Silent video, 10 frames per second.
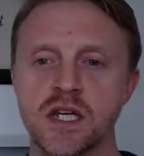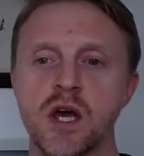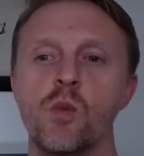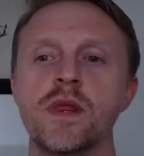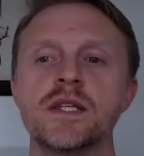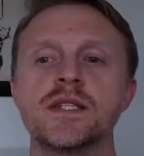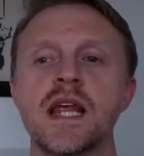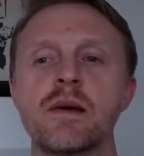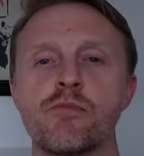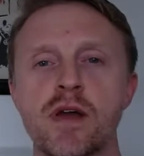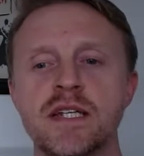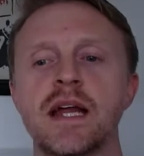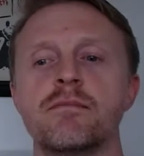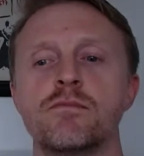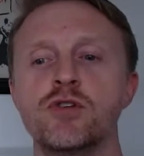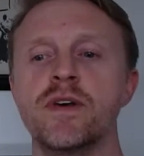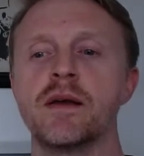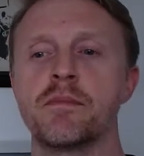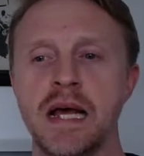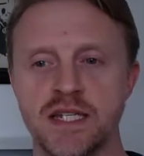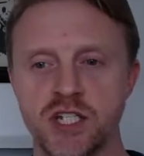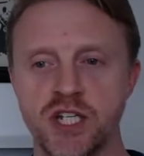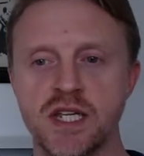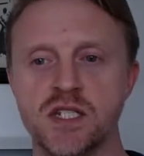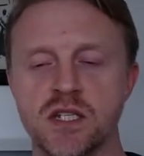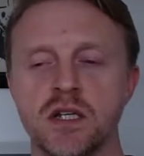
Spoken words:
with its celebrated and moving passages.